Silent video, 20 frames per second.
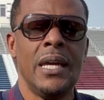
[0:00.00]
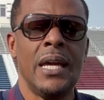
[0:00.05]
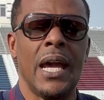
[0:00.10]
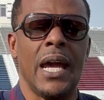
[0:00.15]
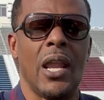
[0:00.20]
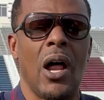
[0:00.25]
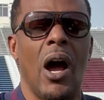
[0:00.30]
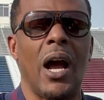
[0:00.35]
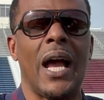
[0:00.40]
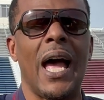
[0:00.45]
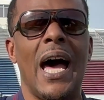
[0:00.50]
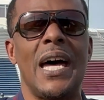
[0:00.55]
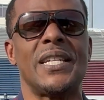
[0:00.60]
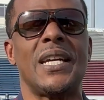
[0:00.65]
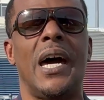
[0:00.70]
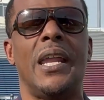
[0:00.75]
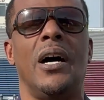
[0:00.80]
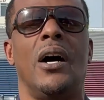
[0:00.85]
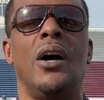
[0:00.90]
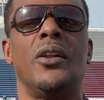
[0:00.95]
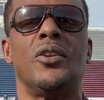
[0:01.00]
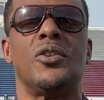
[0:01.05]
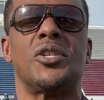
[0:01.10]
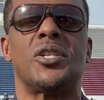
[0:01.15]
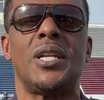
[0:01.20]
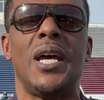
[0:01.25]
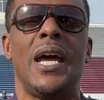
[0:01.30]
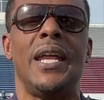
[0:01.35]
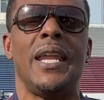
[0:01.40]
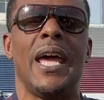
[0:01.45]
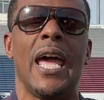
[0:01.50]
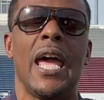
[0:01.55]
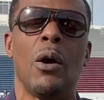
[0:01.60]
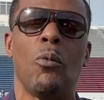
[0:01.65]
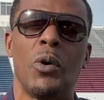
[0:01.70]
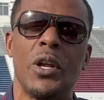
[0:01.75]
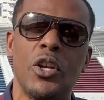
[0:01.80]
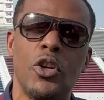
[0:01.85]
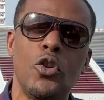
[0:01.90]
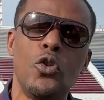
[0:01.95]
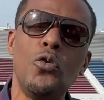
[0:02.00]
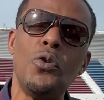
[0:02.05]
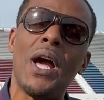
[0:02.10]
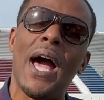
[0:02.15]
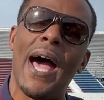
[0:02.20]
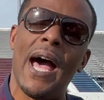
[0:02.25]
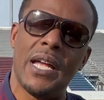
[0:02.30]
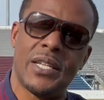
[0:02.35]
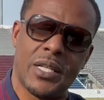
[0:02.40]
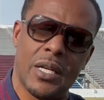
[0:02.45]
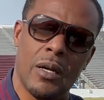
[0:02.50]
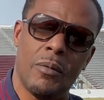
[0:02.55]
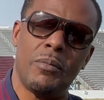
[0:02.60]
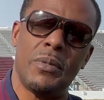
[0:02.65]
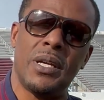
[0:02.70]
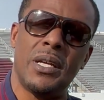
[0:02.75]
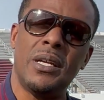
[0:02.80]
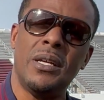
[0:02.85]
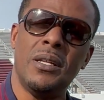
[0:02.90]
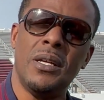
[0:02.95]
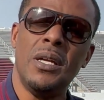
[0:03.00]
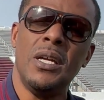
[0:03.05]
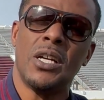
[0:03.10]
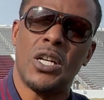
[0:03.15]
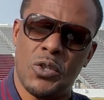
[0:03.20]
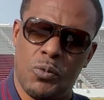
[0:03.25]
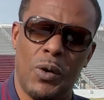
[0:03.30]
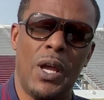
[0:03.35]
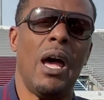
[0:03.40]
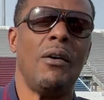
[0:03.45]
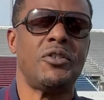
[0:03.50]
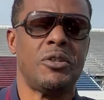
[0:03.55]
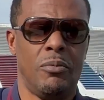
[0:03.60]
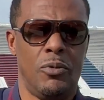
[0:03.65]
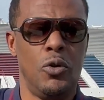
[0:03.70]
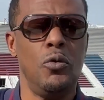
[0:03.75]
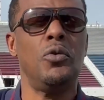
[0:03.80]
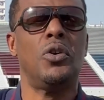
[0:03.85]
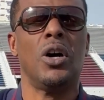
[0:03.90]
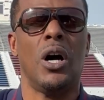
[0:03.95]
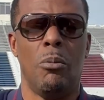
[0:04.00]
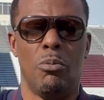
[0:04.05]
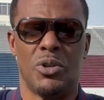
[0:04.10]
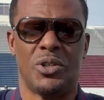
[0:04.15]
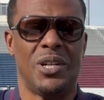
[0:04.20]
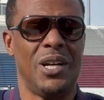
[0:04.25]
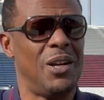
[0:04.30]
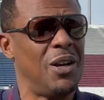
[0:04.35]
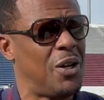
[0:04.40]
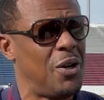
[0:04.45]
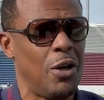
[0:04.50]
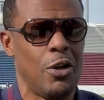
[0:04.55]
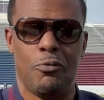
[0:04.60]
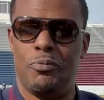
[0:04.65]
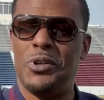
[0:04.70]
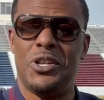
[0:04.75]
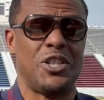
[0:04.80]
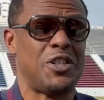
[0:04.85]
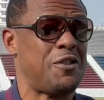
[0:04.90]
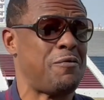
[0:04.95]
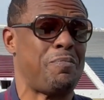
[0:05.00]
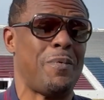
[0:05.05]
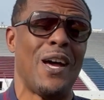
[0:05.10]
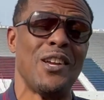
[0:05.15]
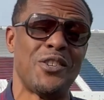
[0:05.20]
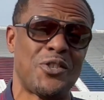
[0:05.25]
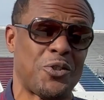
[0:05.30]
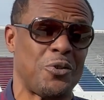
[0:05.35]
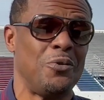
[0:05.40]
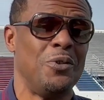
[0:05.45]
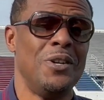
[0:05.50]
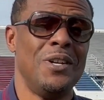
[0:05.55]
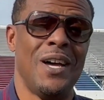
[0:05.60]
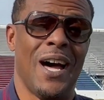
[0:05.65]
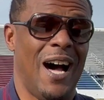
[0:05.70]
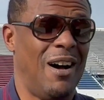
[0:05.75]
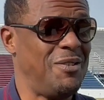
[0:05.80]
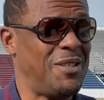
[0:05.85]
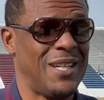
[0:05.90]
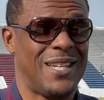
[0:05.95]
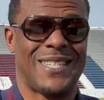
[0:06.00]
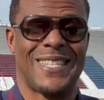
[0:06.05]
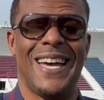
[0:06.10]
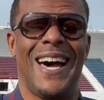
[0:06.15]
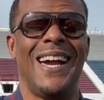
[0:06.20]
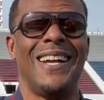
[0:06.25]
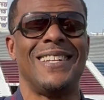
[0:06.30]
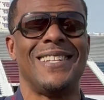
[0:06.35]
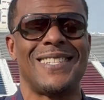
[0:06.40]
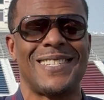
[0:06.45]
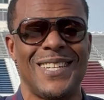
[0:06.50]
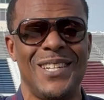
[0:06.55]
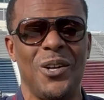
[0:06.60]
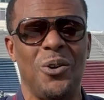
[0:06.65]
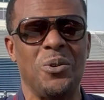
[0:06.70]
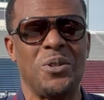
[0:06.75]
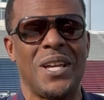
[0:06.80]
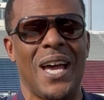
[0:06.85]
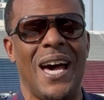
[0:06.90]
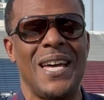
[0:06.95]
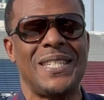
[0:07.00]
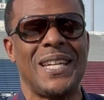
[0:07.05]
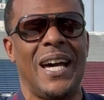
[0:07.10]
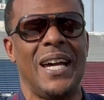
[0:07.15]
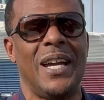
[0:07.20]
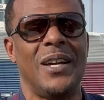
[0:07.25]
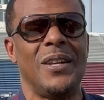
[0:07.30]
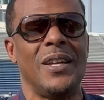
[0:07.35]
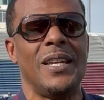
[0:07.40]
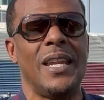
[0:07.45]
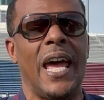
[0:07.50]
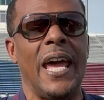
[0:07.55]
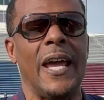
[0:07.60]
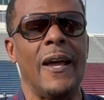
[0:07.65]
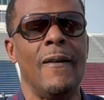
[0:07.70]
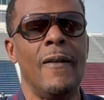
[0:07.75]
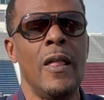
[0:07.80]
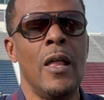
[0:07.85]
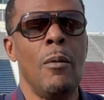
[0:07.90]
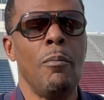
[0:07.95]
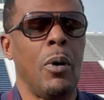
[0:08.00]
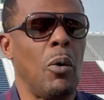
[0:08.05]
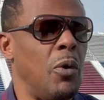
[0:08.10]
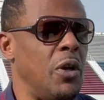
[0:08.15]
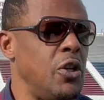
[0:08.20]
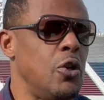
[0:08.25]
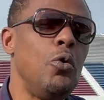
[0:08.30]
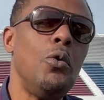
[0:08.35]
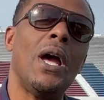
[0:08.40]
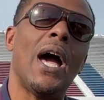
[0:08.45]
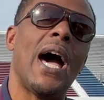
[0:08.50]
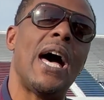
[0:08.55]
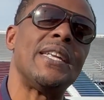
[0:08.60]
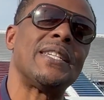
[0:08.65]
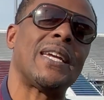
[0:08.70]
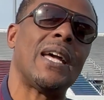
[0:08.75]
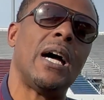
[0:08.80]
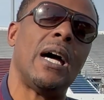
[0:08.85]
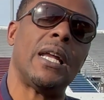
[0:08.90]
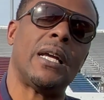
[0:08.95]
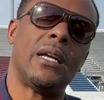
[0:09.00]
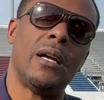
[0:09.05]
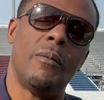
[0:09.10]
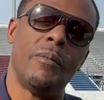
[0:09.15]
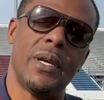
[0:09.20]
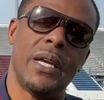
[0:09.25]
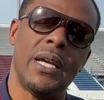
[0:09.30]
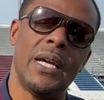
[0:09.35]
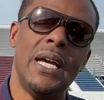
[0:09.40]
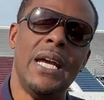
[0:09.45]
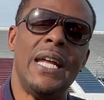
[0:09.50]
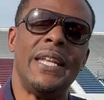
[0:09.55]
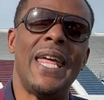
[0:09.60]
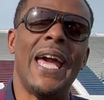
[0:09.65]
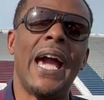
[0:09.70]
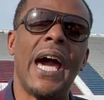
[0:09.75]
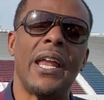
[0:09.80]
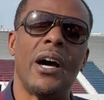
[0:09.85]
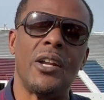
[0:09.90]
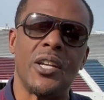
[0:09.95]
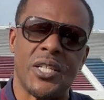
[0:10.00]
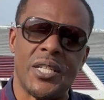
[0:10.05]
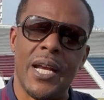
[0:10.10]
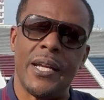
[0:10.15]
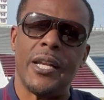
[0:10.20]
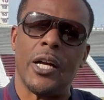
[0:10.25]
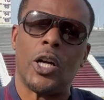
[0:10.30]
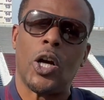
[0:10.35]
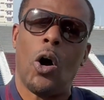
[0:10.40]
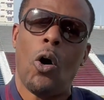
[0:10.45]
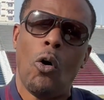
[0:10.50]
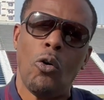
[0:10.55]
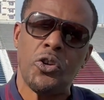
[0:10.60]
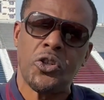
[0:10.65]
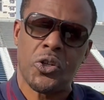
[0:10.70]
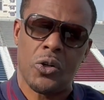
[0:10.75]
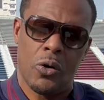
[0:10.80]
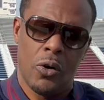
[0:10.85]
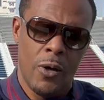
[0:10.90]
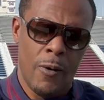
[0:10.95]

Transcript: And our guys got to understand that. And when new guys come in, because we have some newcomers that are going to be special. I was excited to see those guys out here today. But when new guys got to come in, they got to understand the culture.